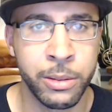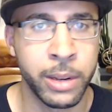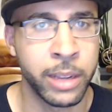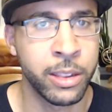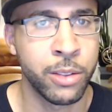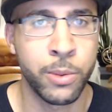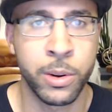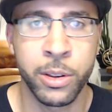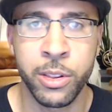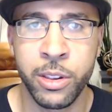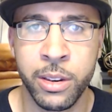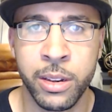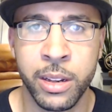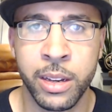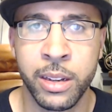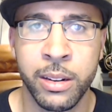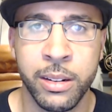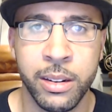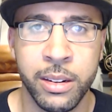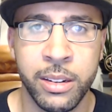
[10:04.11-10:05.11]
I just want you
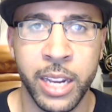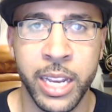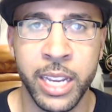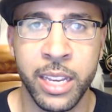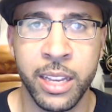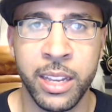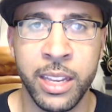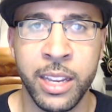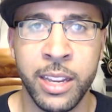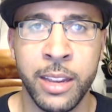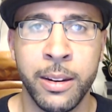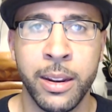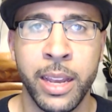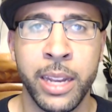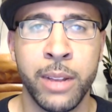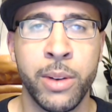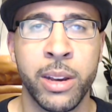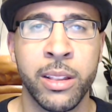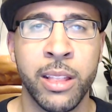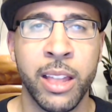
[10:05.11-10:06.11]
to take it in.
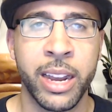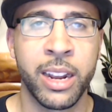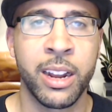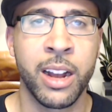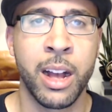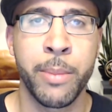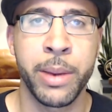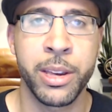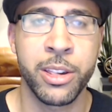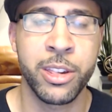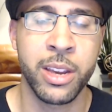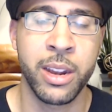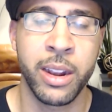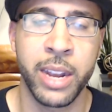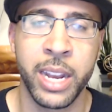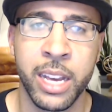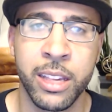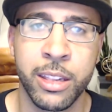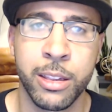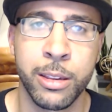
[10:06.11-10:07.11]
Anyways, like, comment, share,
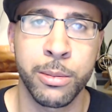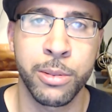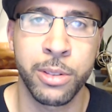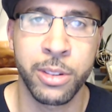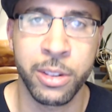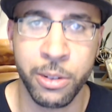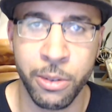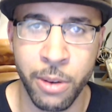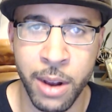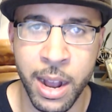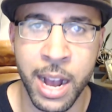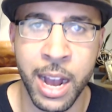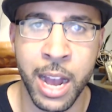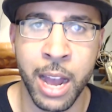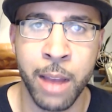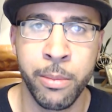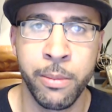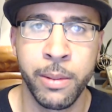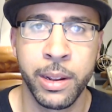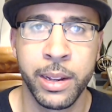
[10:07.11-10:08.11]
and
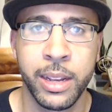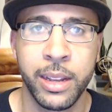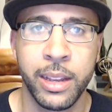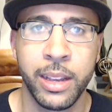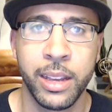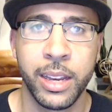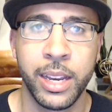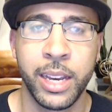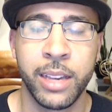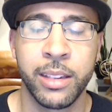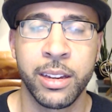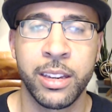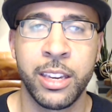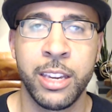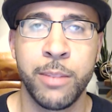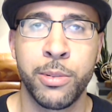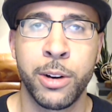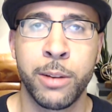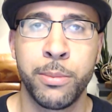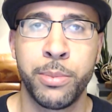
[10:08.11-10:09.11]
subscribe as I
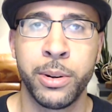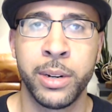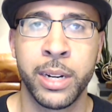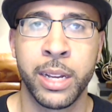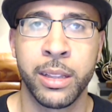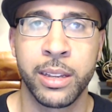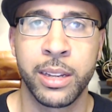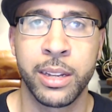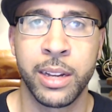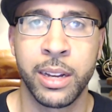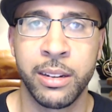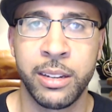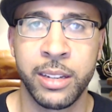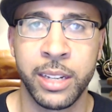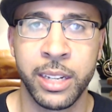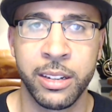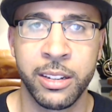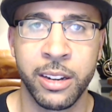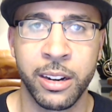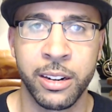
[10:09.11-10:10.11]
keep on putting out the
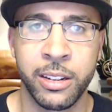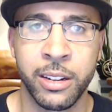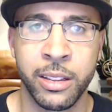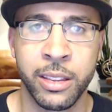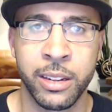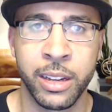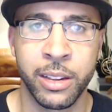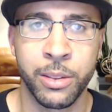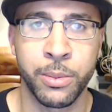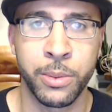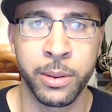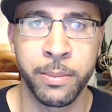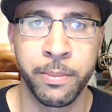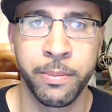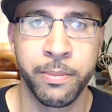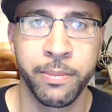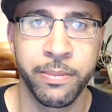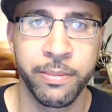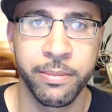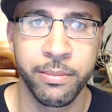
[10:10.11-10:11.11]
content. Talk to you on the next one.
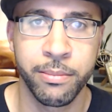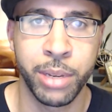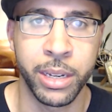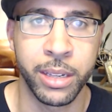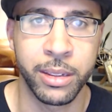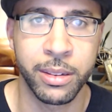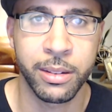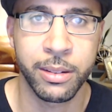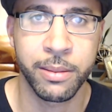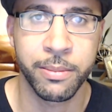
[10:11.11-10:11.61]
Peace.